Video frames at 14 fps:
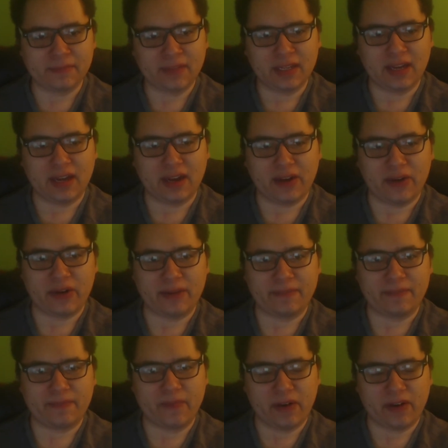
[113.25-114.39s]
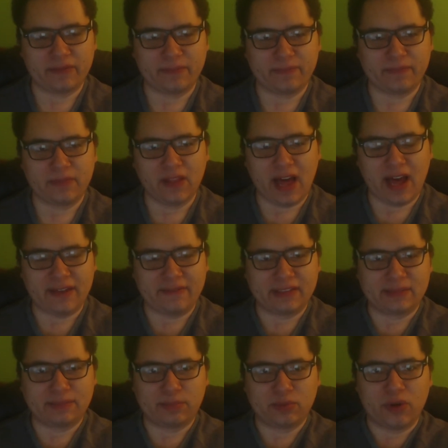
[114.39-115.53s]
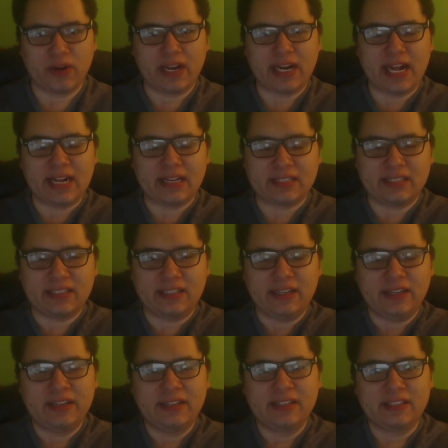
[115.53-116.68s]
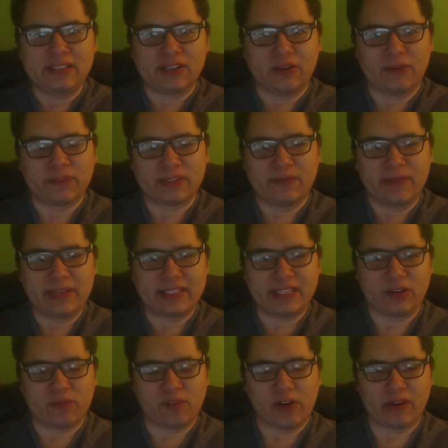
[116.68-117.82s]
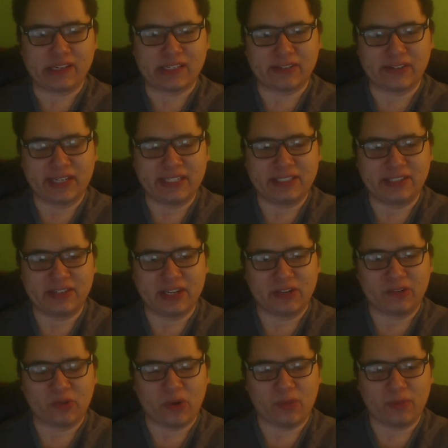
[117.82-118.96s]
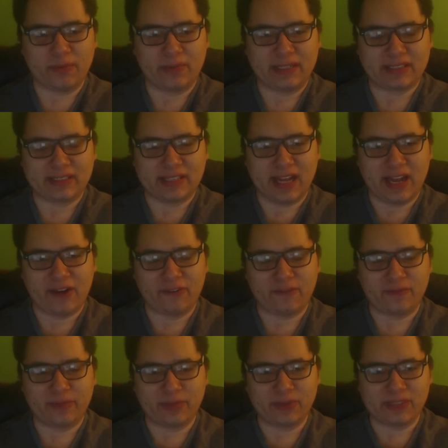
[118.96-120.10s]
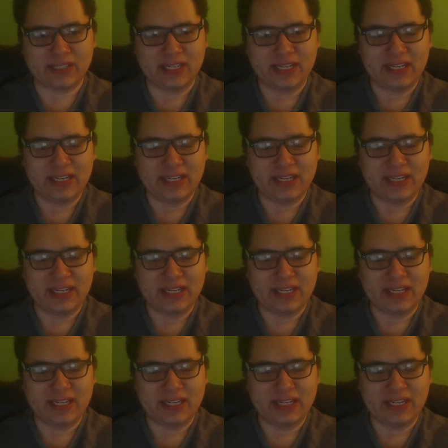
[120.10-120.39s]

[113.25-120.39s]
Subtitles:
On live it's broken actually, so for some reason heroics are easier than normal because of the health pools.